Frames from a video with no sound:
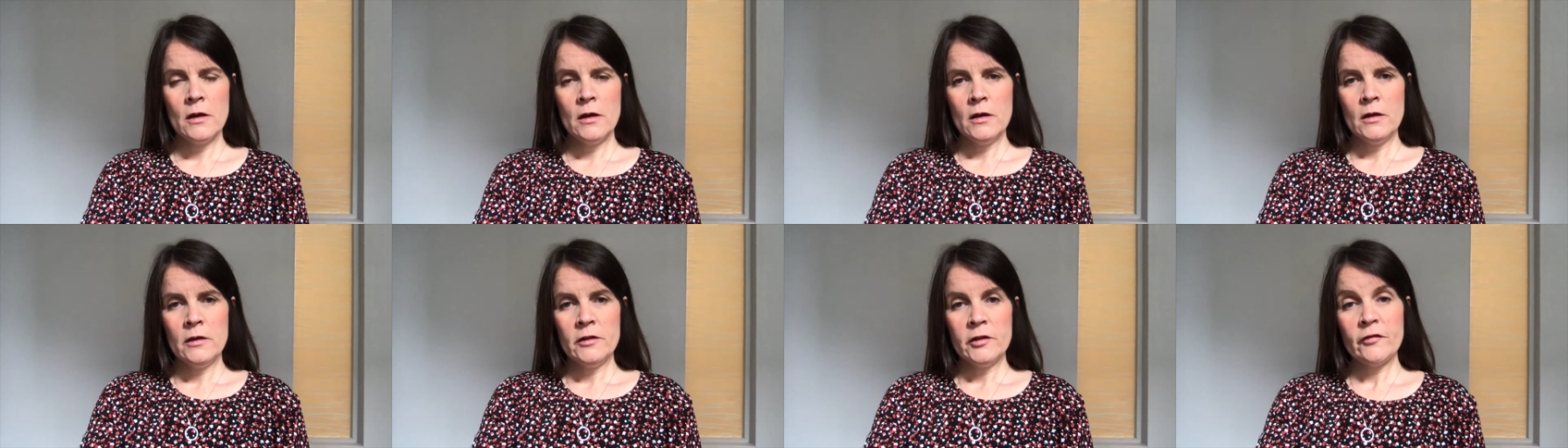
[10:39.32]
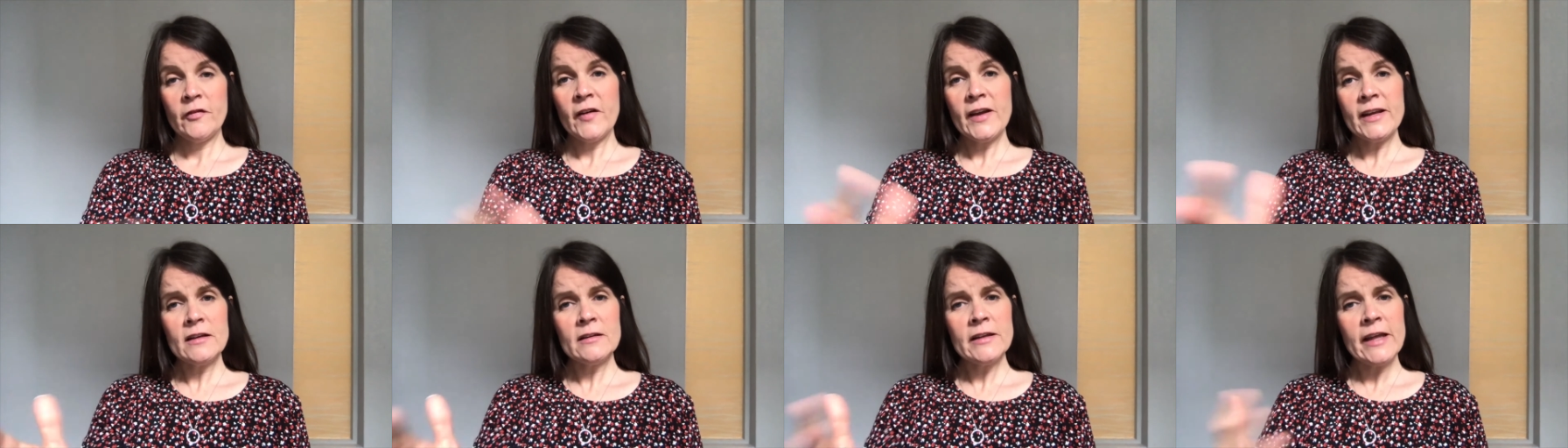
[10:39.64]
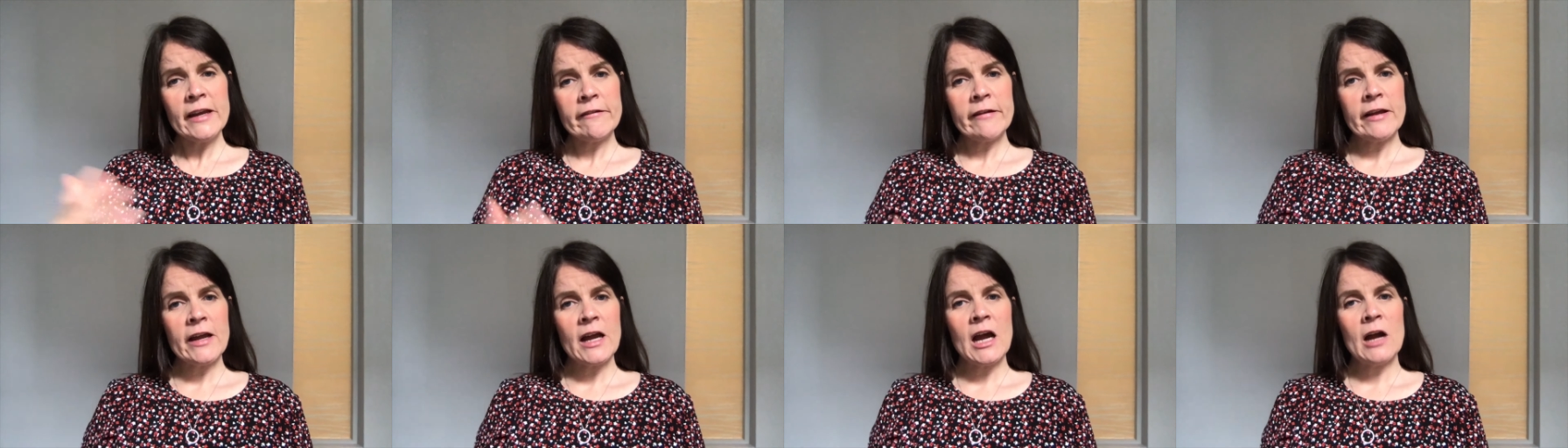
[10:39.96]
The final
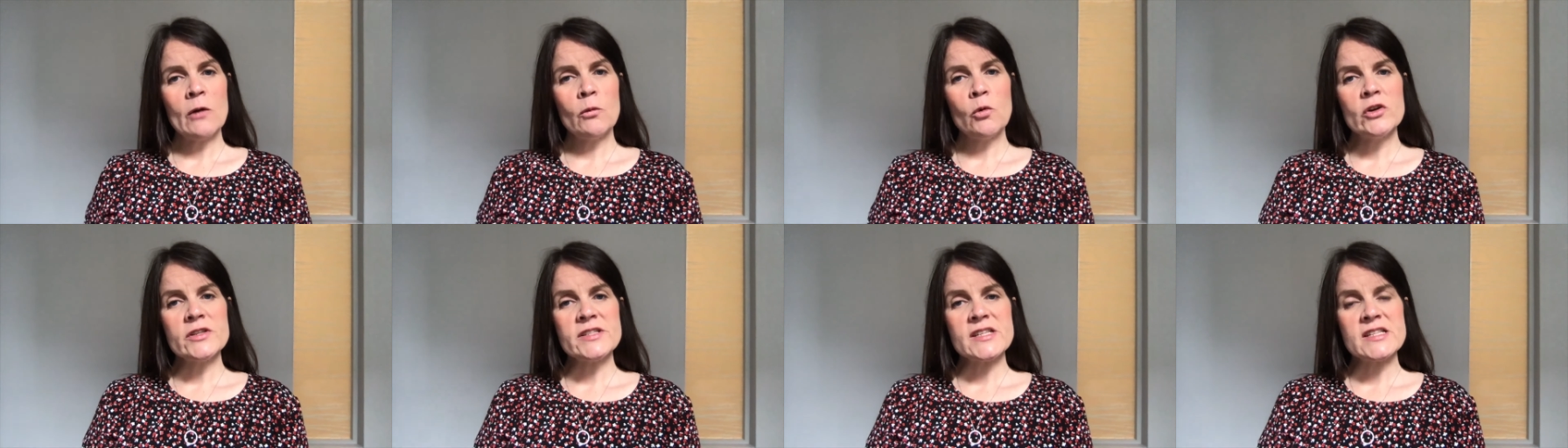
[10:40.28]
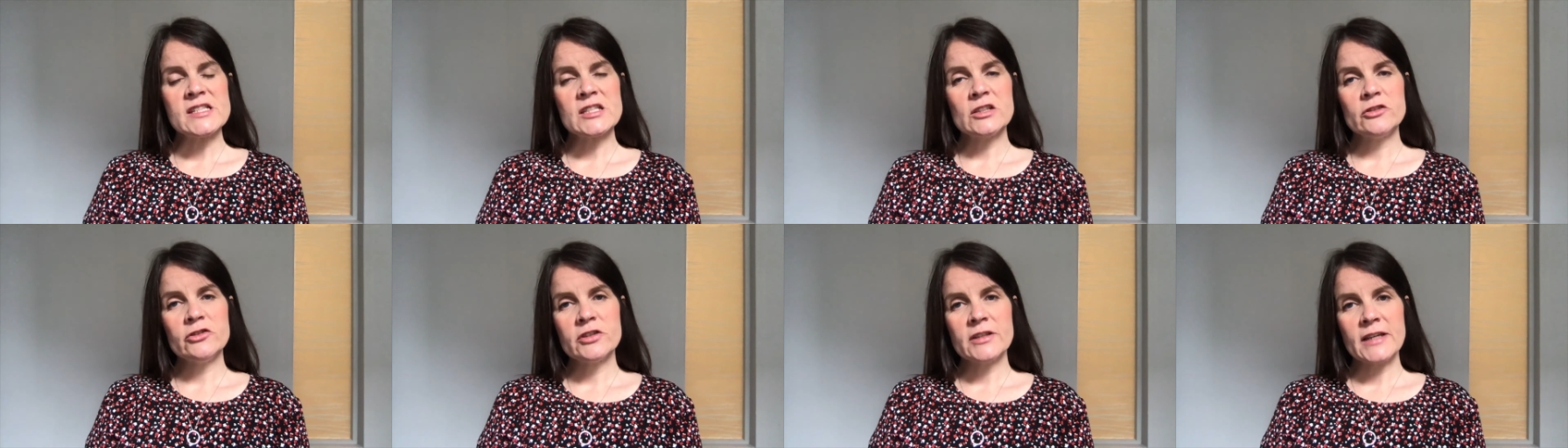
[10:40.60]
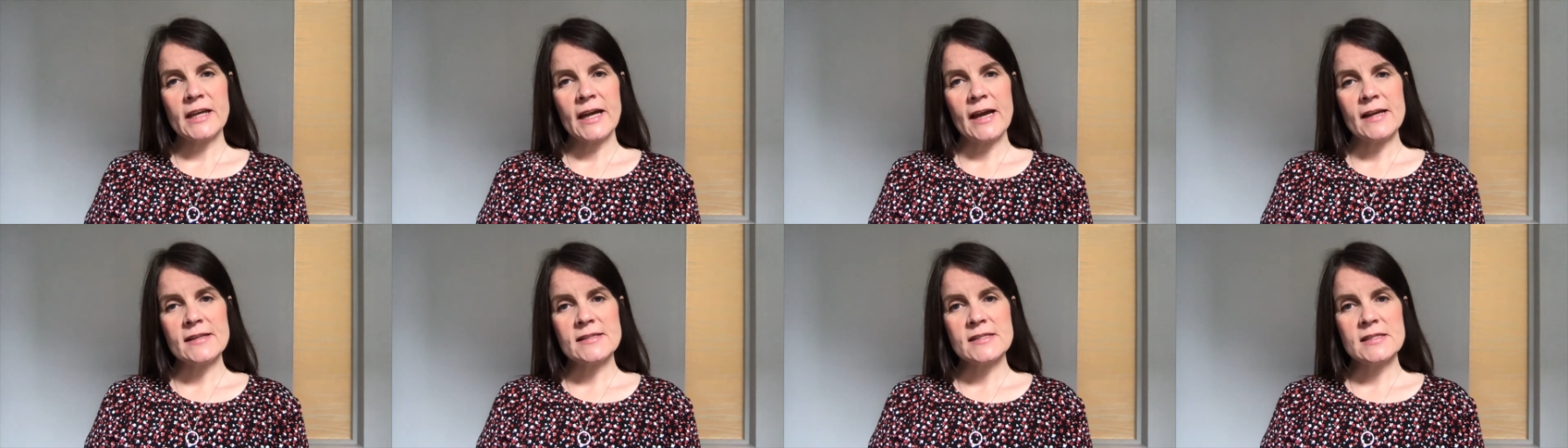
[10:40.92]
area I wanted to look
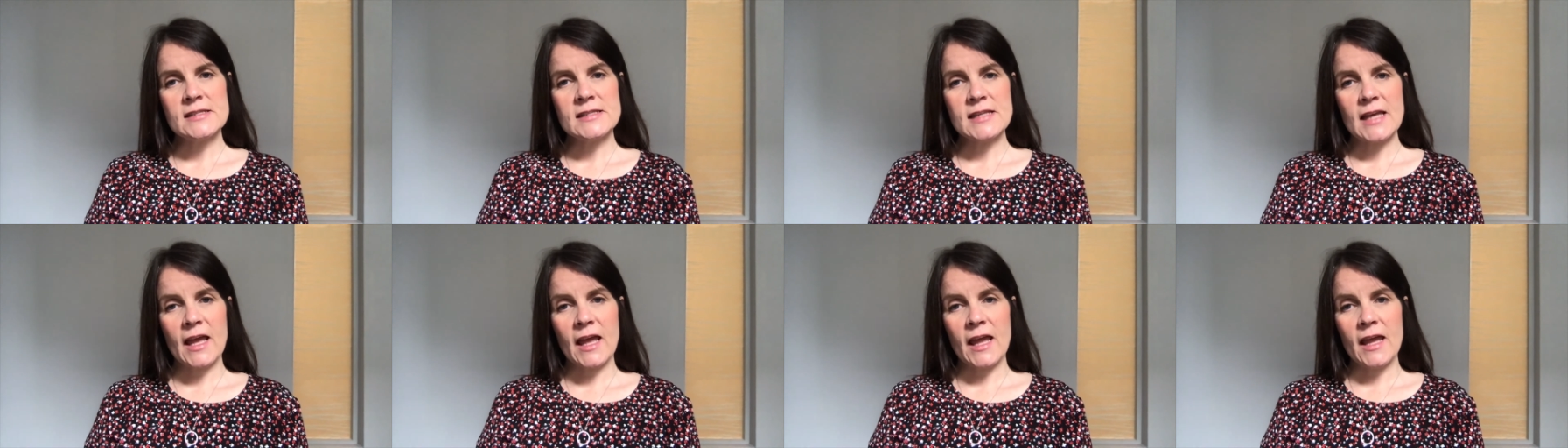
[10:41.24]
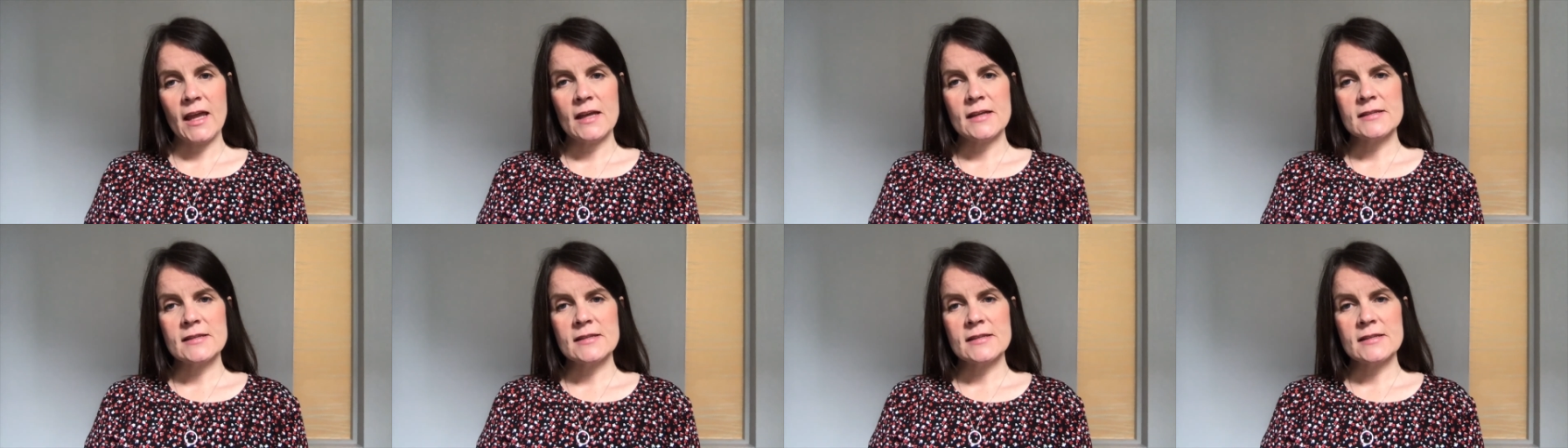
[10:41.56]
at today